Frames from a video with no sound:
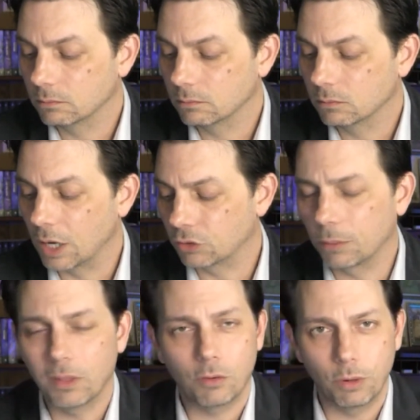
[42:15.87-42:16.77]

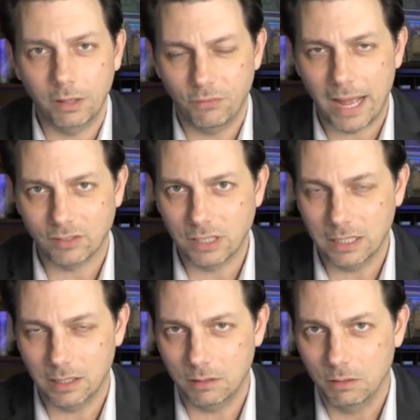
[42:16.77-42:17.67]
something that really
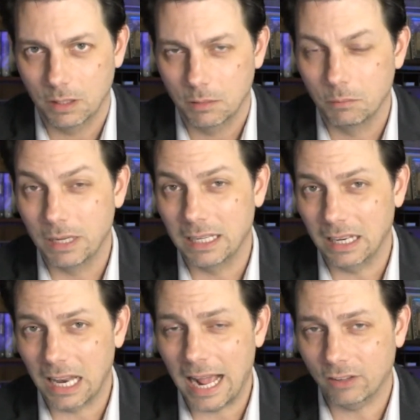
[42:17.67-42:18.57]
fascinated me
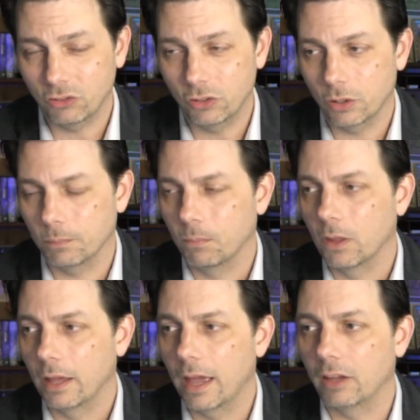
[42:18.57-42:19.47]
last year,
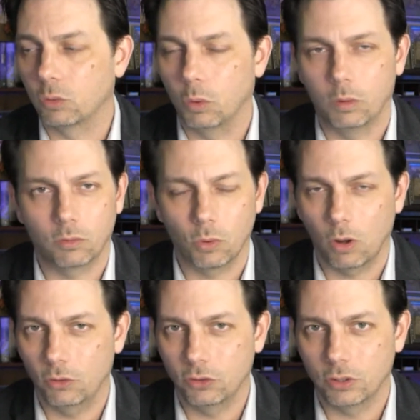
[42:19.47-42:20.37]
as we went through
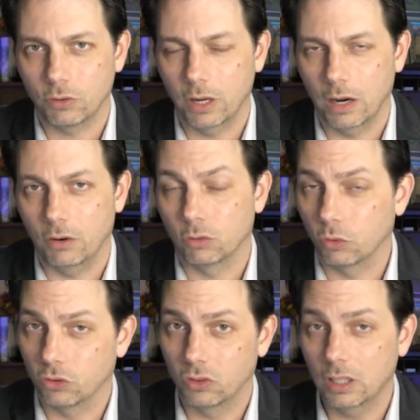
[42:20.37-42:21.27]
all these different areas,
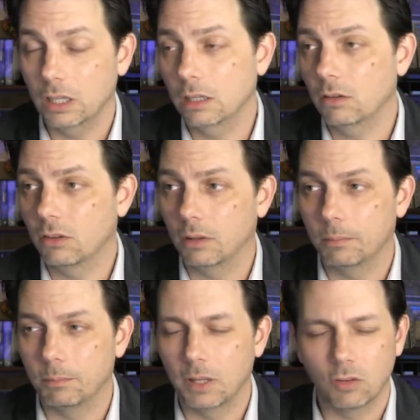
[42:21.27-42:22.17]
was seeing
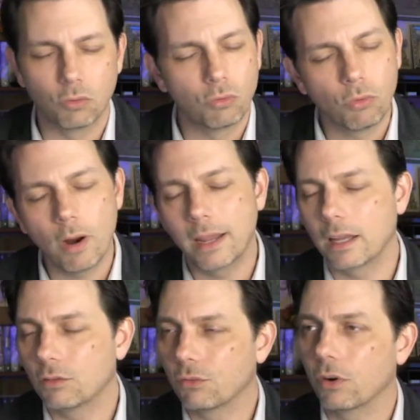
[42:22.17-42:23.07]
right
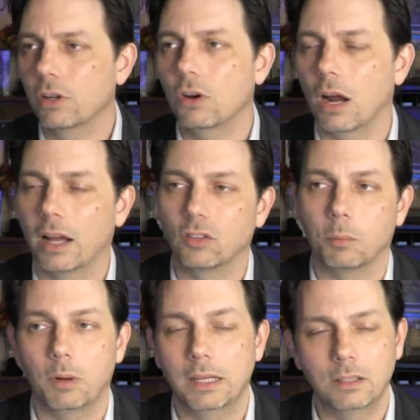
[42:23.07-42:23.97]
in front of your eyes, a
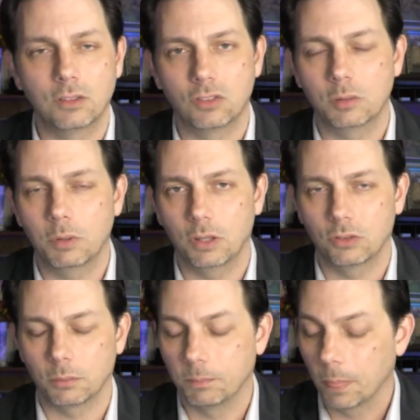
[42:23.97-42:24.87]
blatant
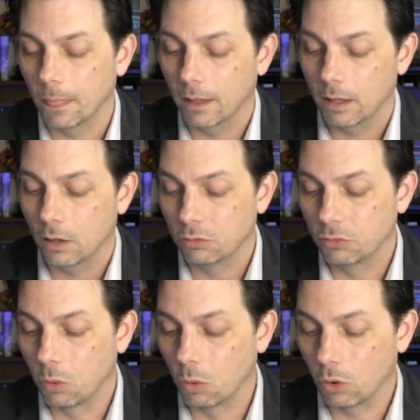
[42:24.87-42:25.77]
symbolism
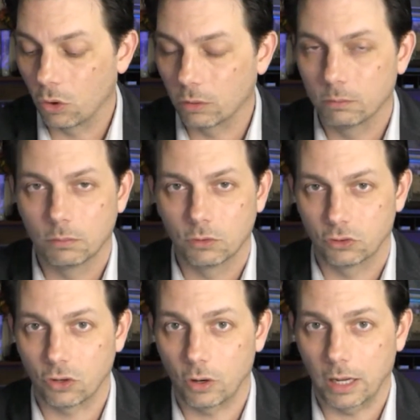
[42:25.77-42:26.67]
for
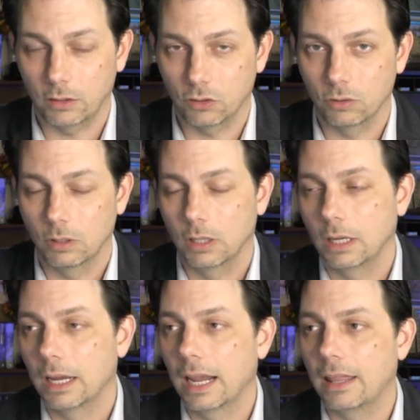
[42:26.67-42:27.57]
Stargates,
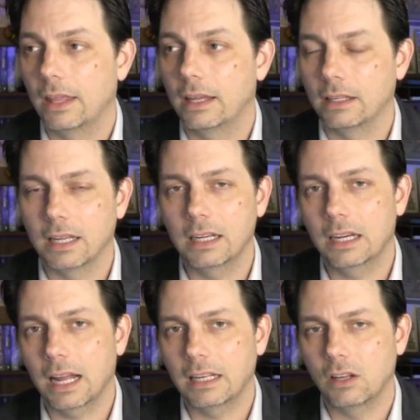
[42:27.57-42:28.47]
and then getting an
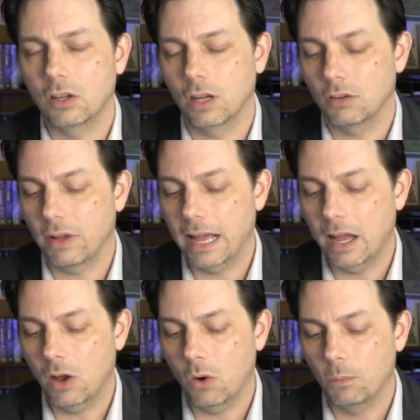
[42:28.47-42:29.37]
idea of
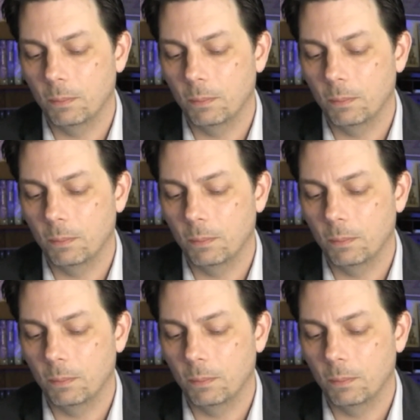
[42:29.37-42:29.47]
how